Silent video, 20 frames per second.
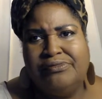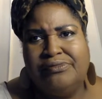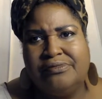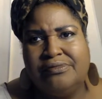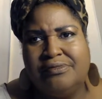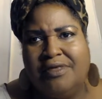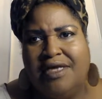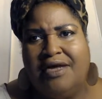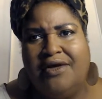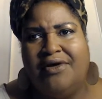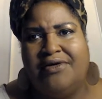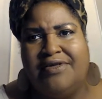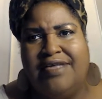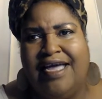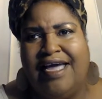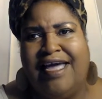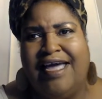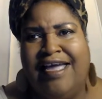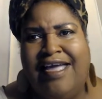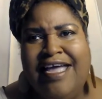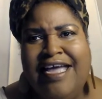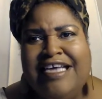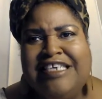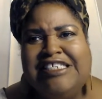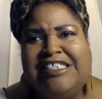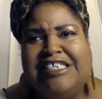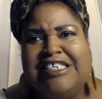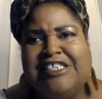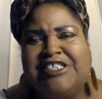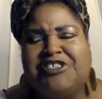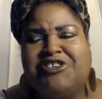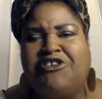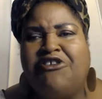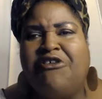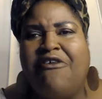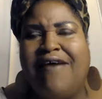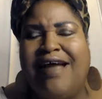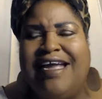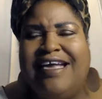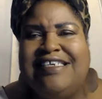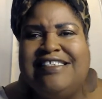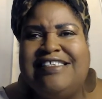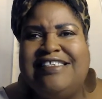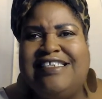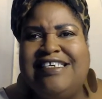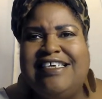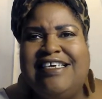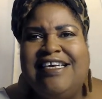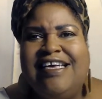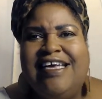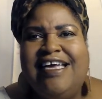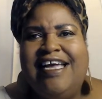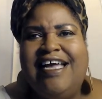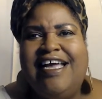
Okay? Just crazy as